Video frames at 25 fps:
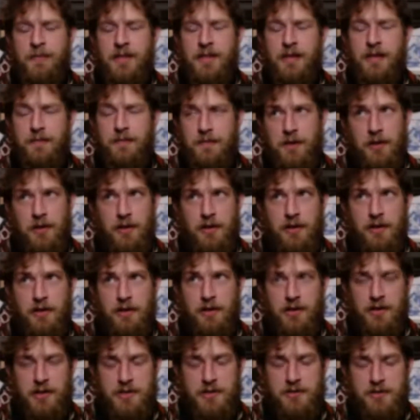if you're in
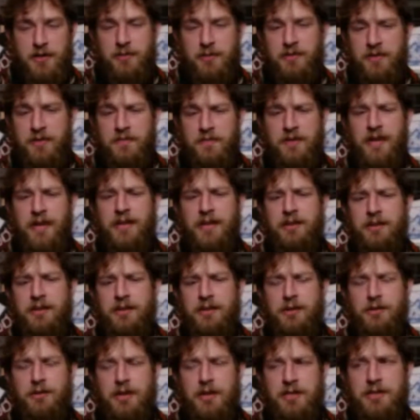an extremely violent
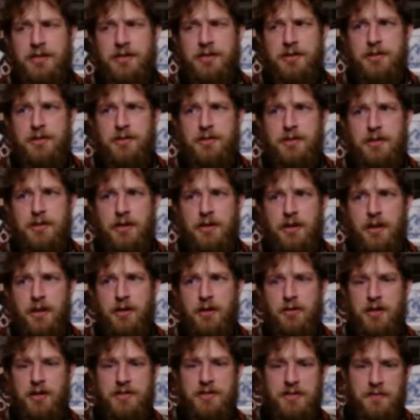and
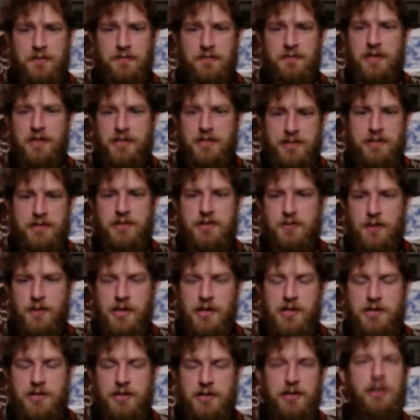aggressive like
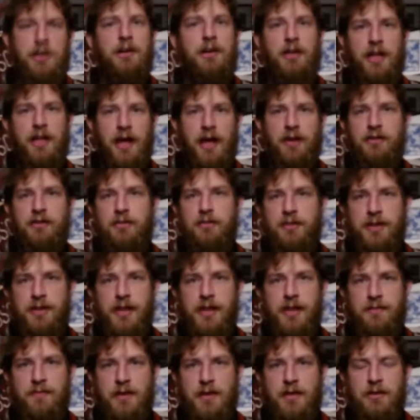situation, you're allowed to be
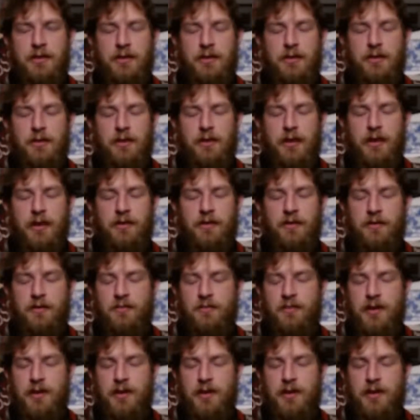that violent and aggressive,